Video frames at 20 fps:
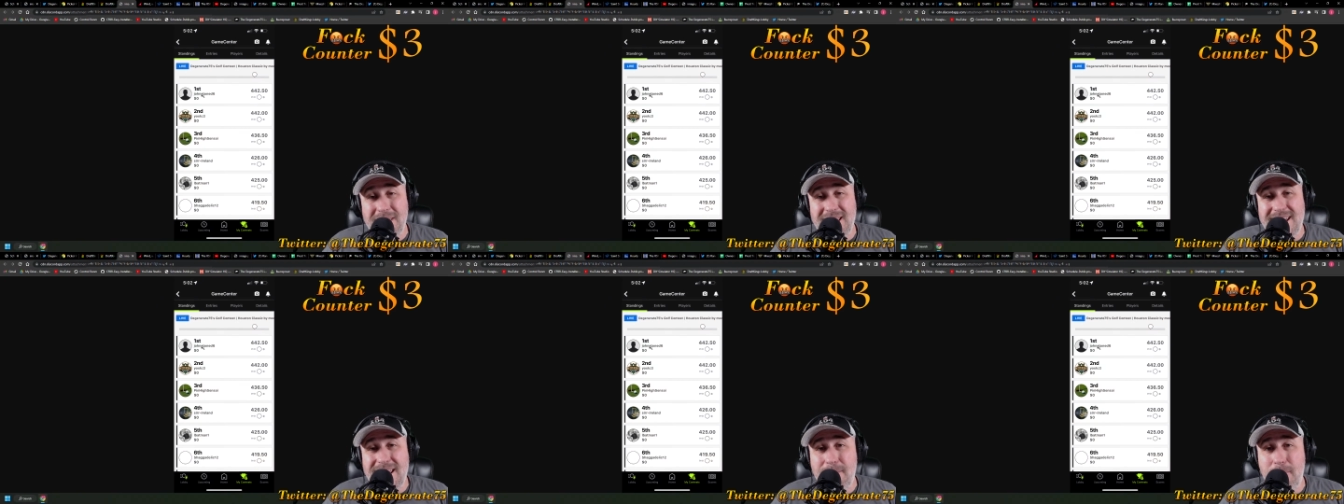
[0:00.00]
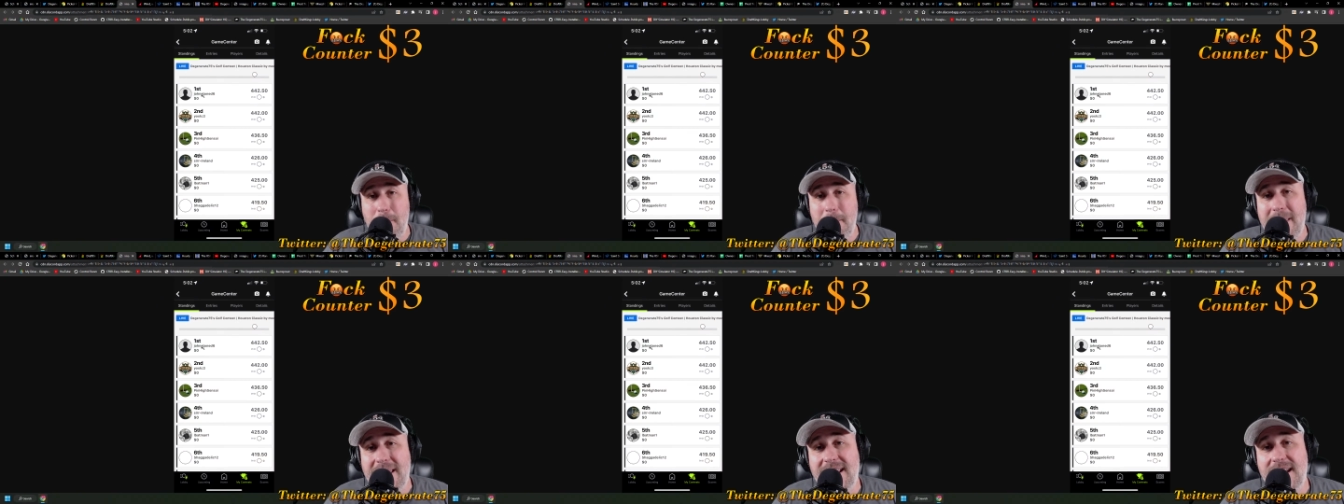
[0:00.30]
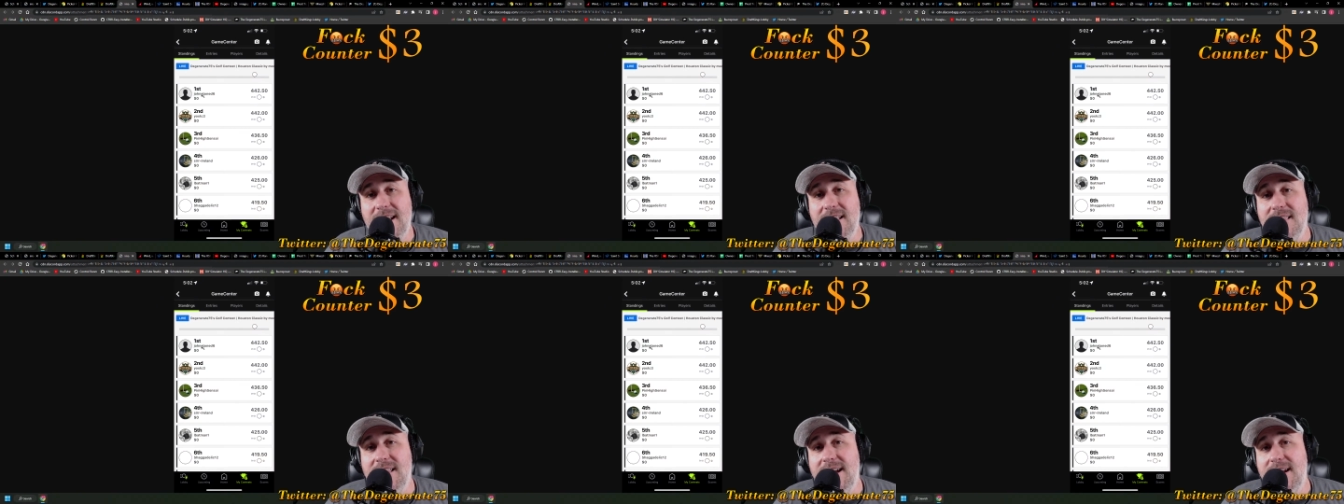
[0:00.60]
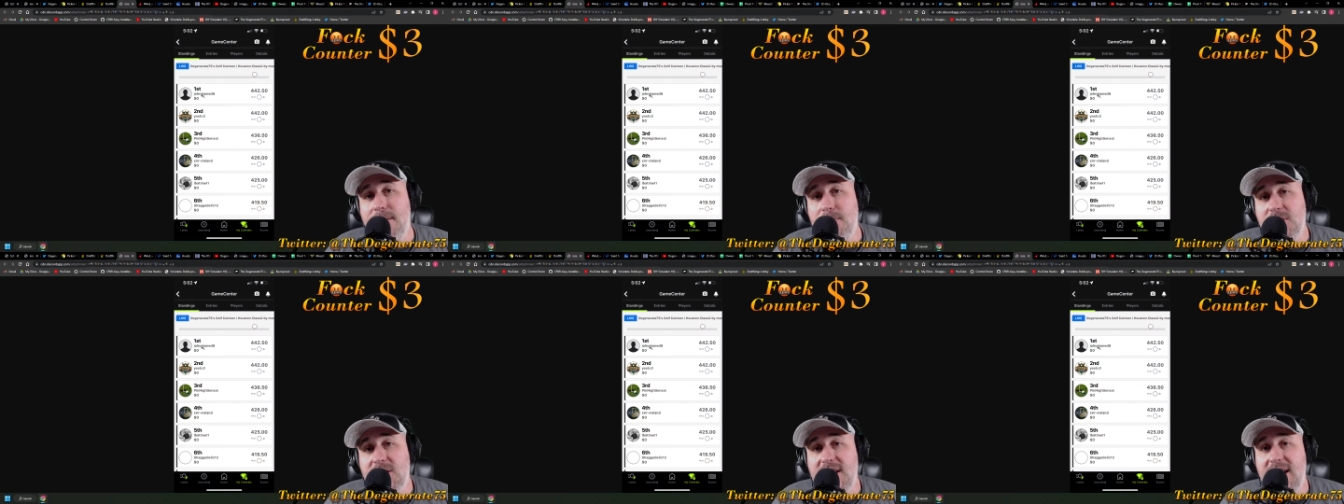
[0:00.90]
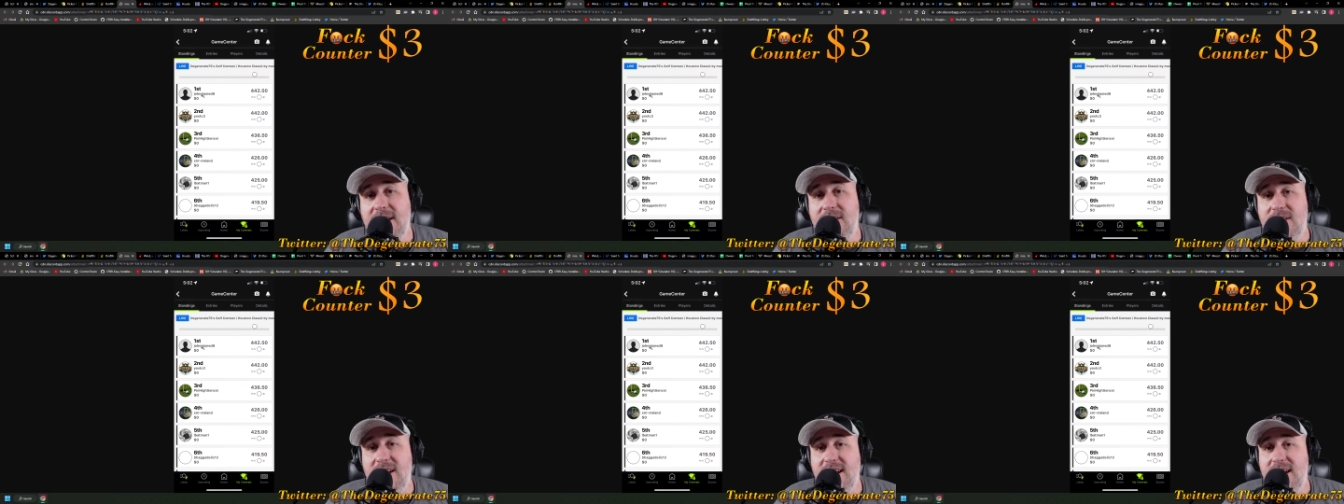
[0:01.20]
Me and him are making a lineup
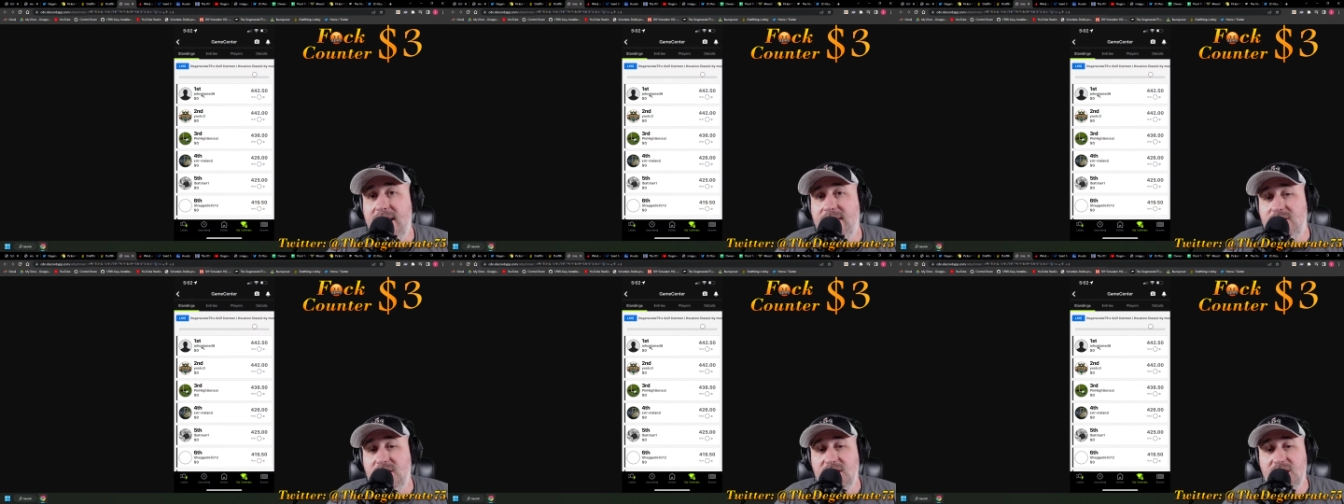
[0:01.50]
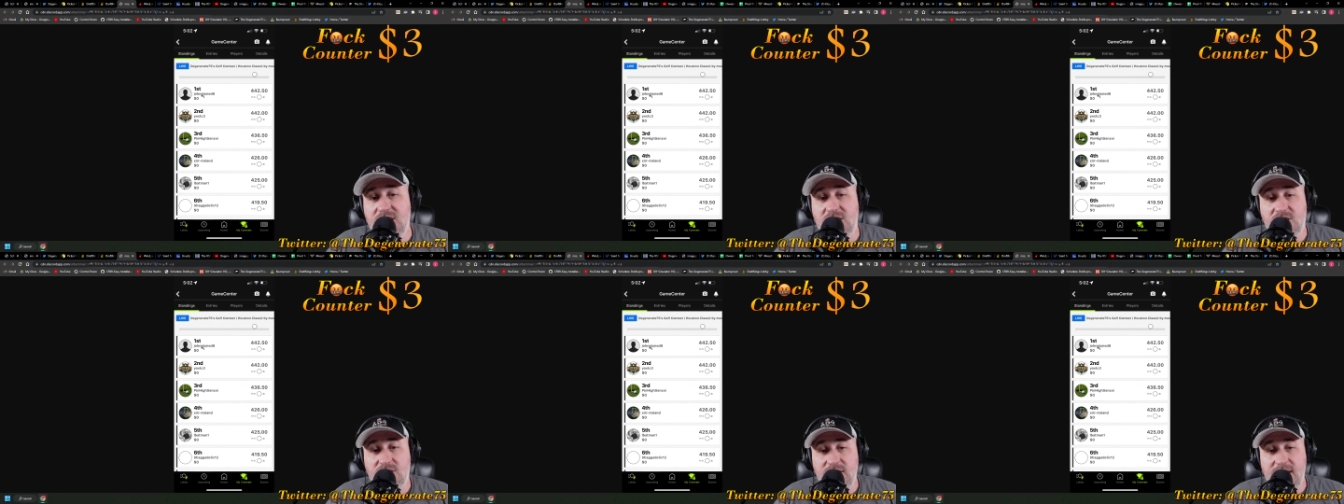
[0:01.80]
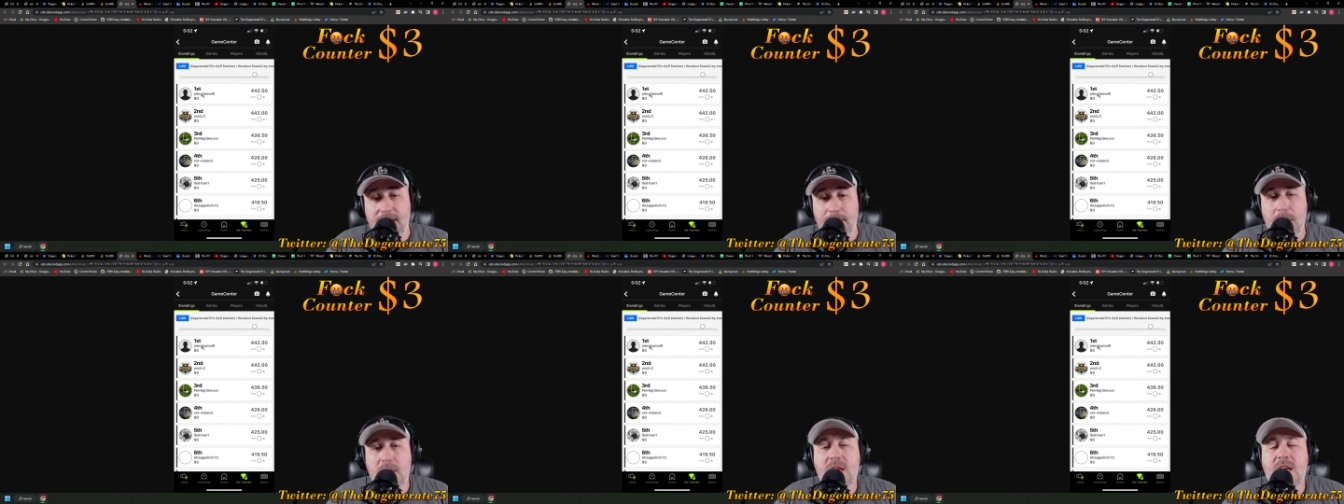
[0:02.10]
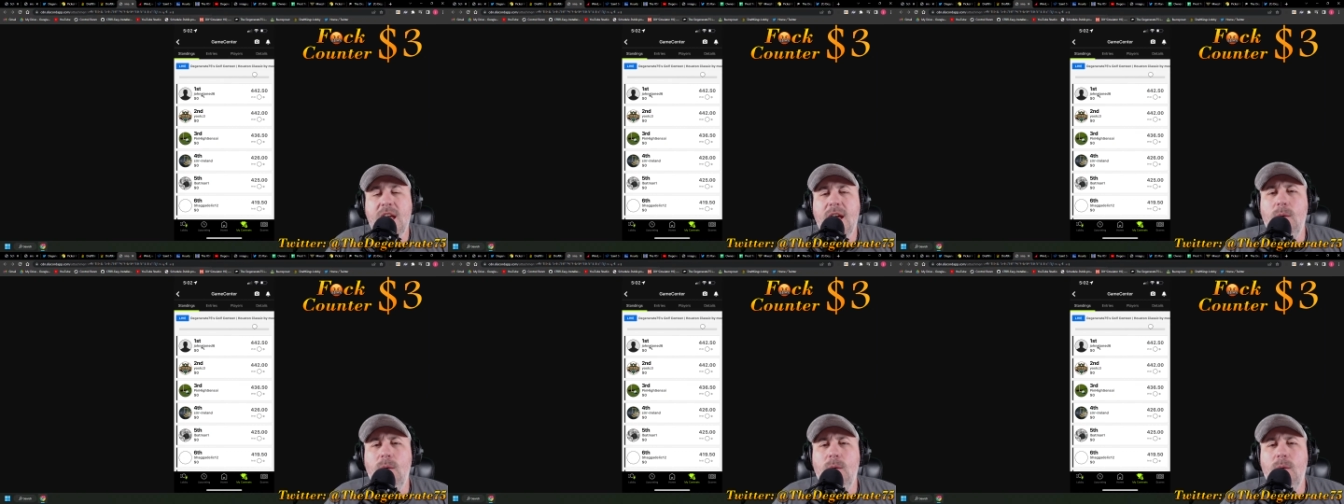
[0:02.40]
tonight right after this stream.